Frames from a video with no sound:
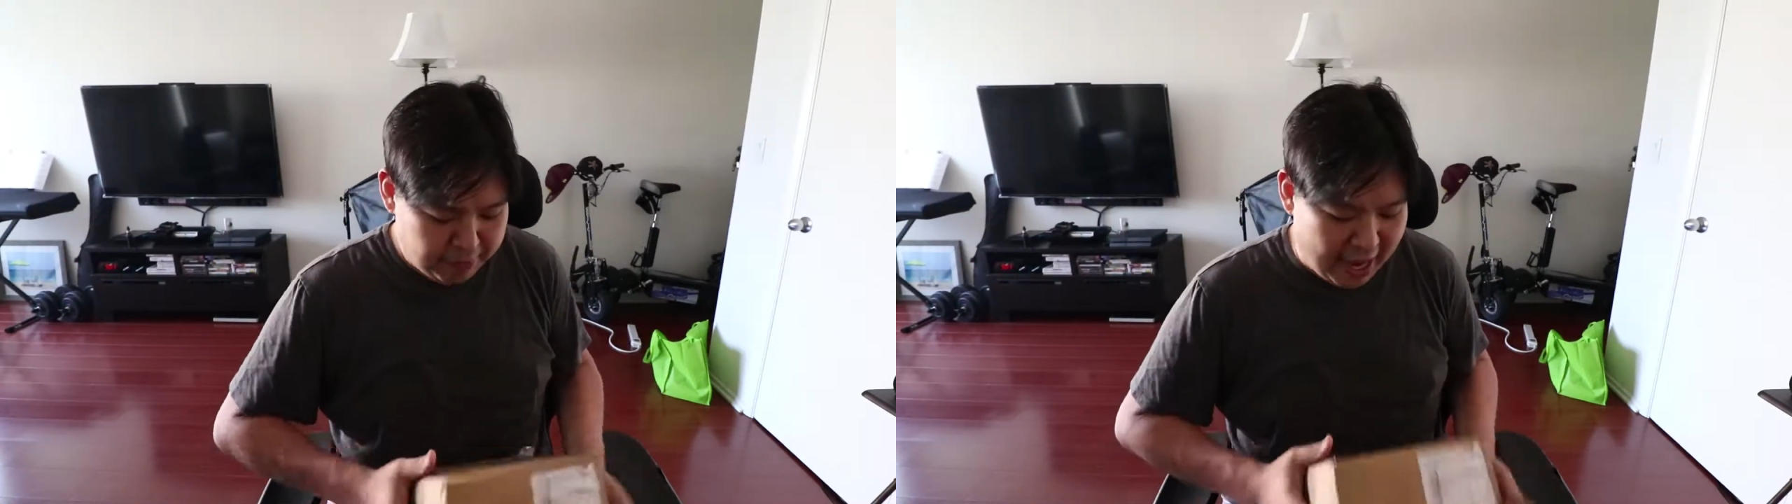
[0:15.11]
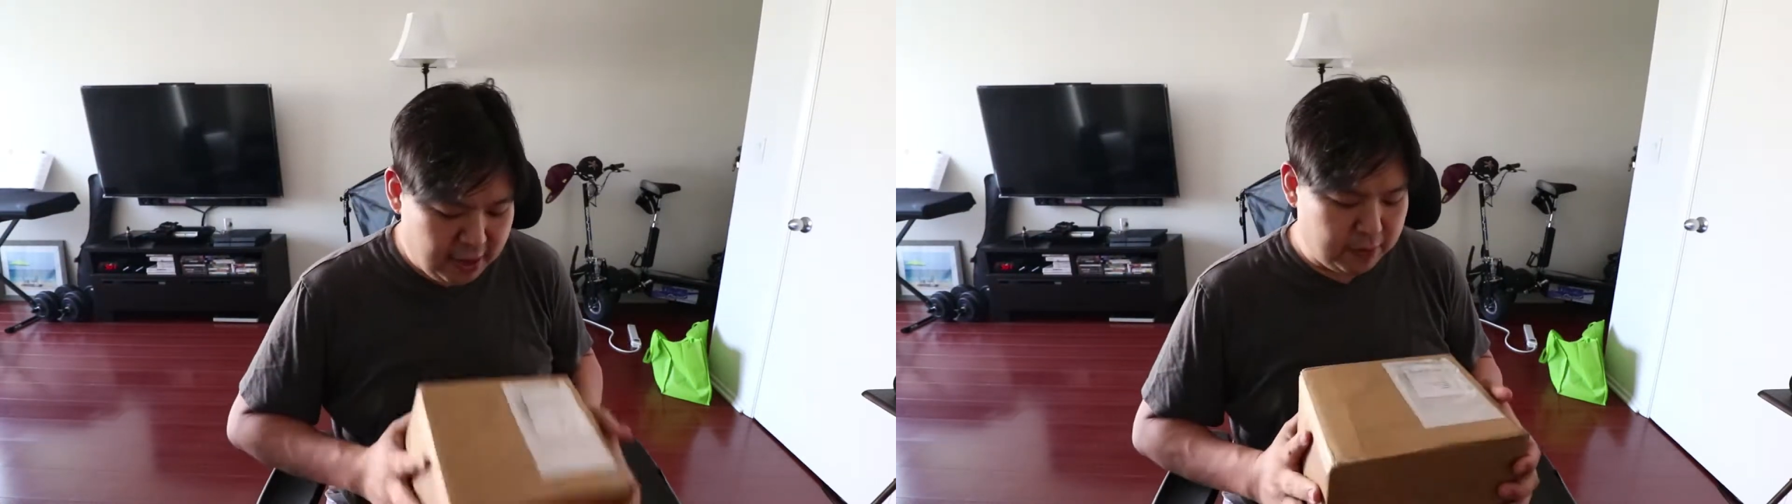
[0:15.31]

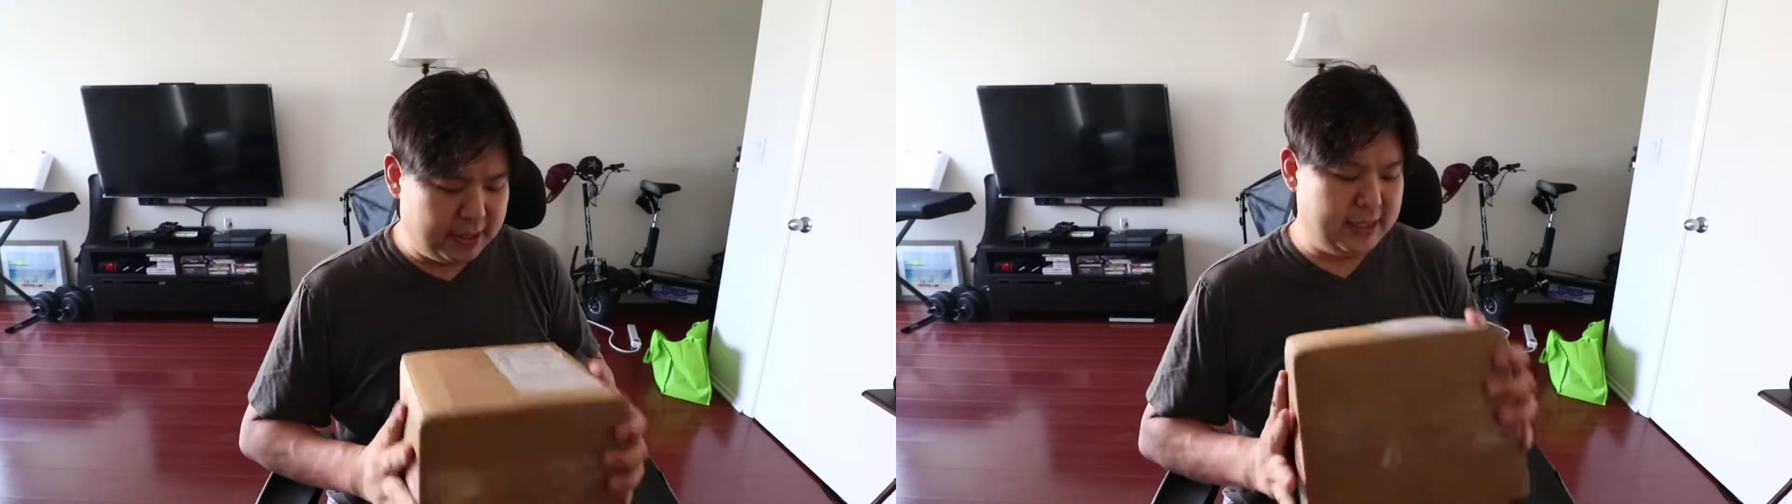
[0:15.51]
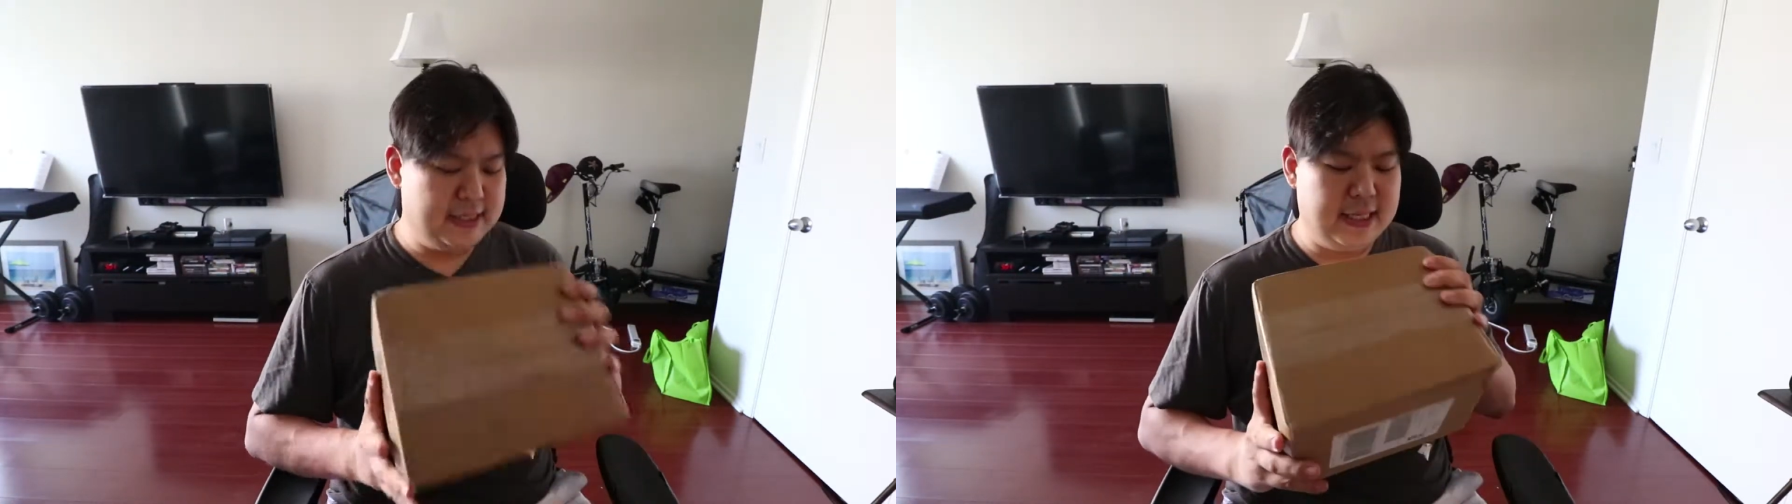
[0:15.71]
I know what
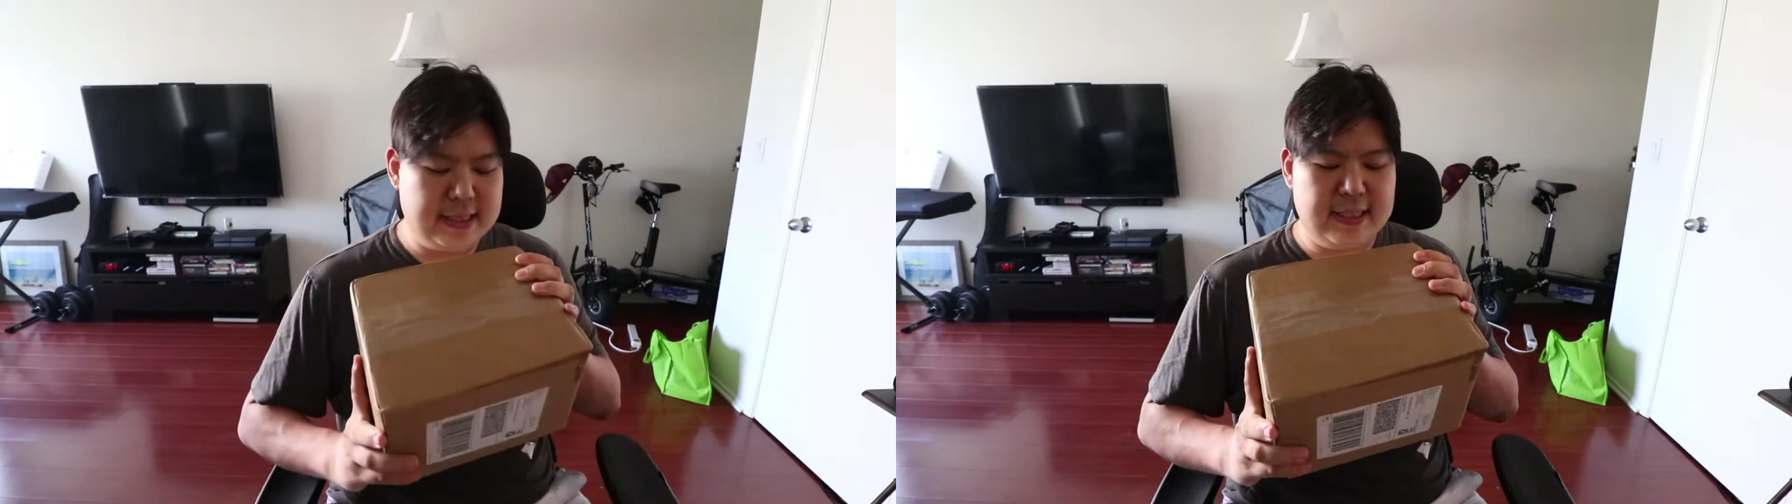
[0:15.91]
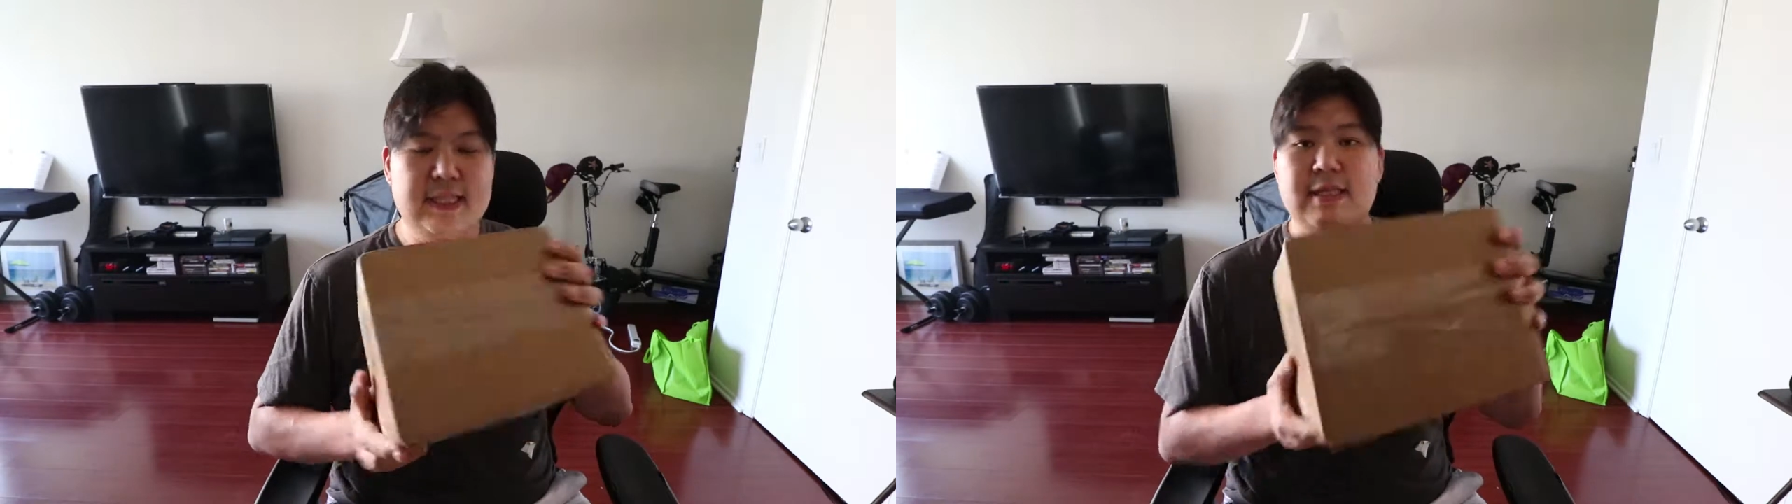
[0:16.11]
this
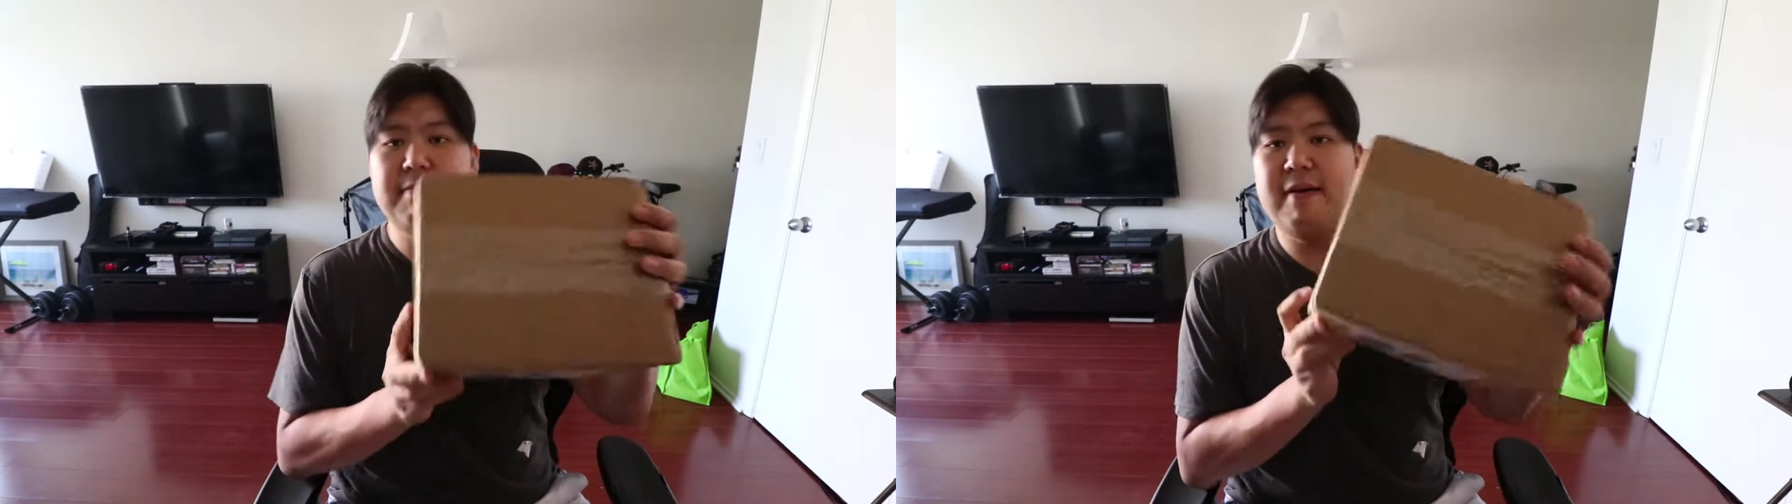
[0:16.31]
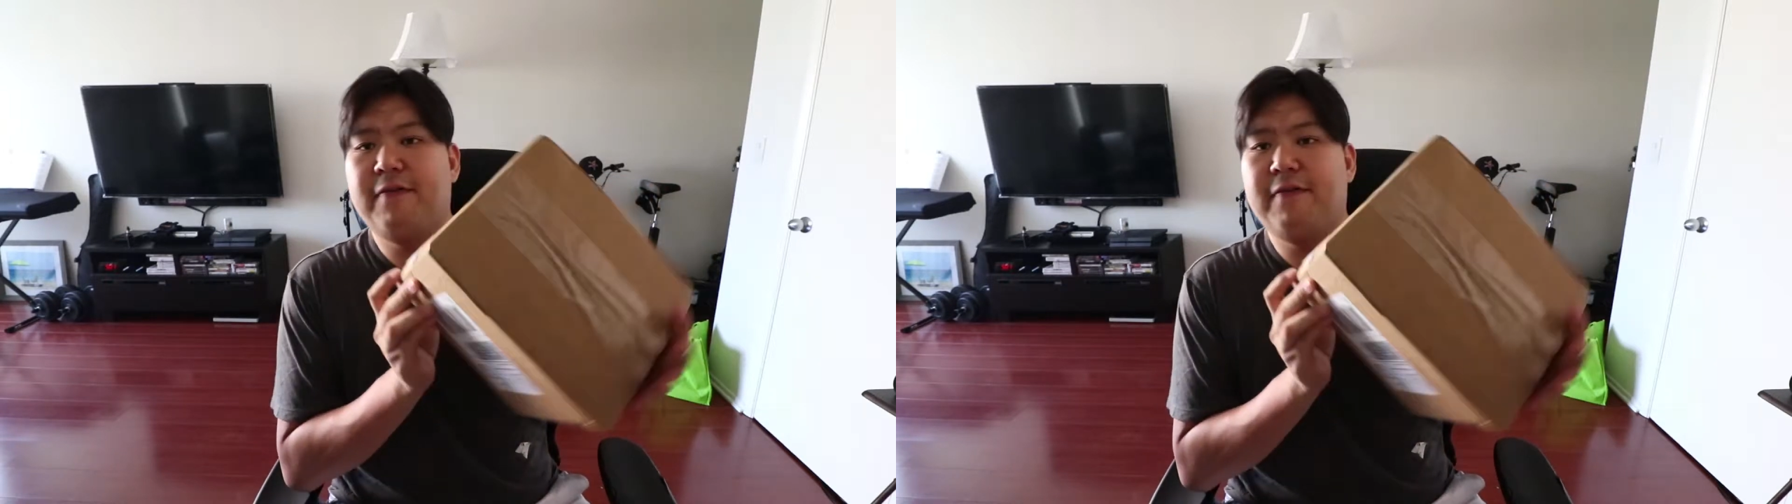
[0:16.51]
is. This is my